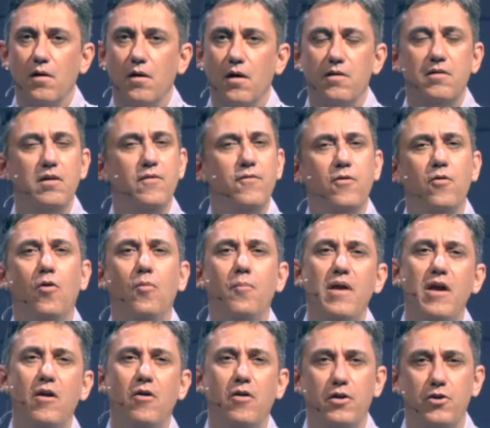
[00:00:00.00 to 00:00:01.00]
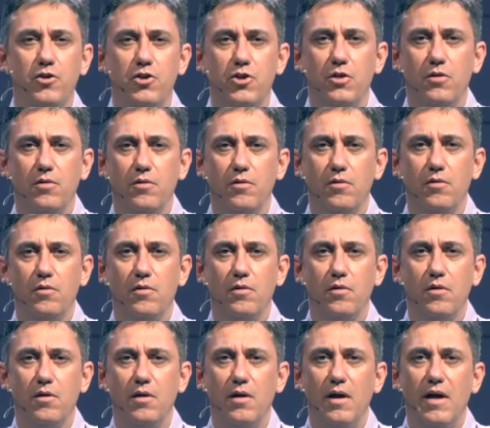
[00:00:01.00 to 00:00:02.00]
a difficult marriage,
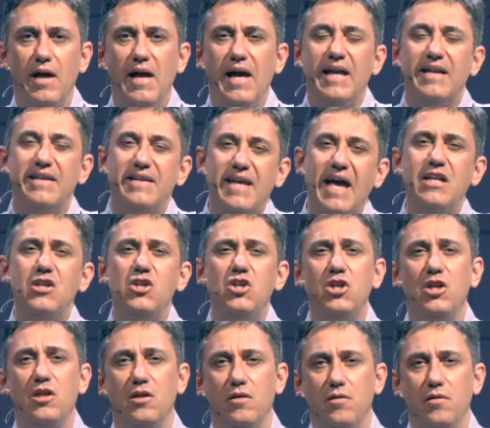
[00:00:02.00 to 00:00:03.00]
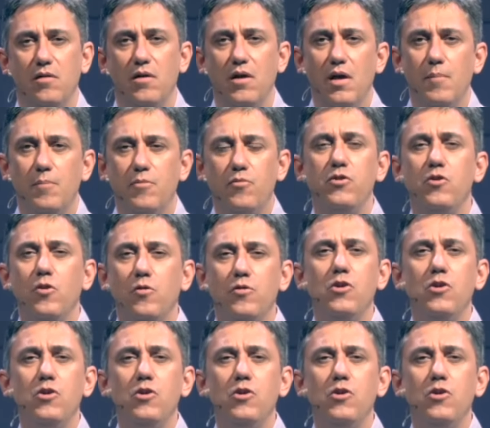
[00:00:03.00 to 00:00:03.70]
tension between your,